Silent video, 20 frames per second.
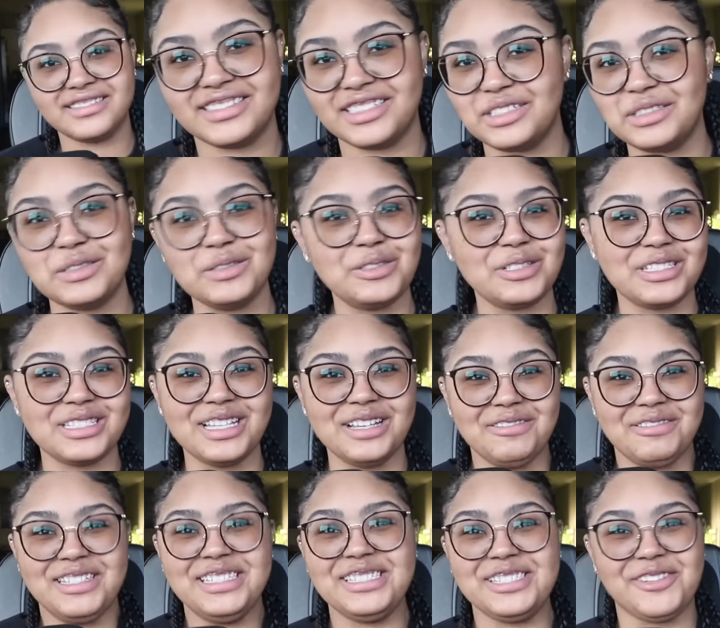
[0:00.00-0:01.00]
conclusion they
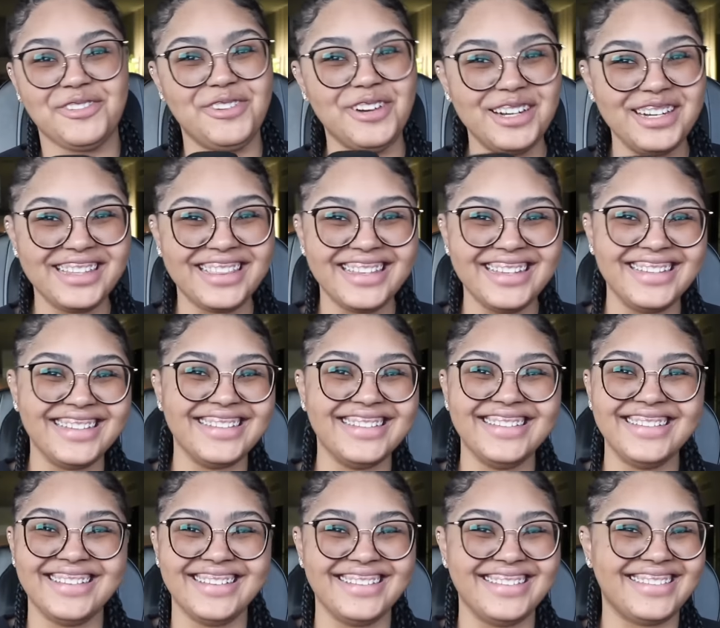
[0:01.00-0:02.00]
reach for
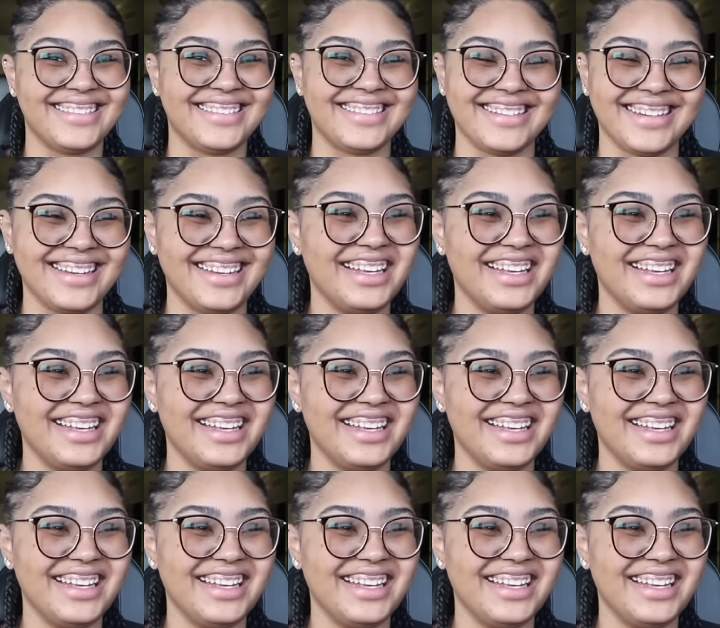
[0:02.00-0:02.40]
these.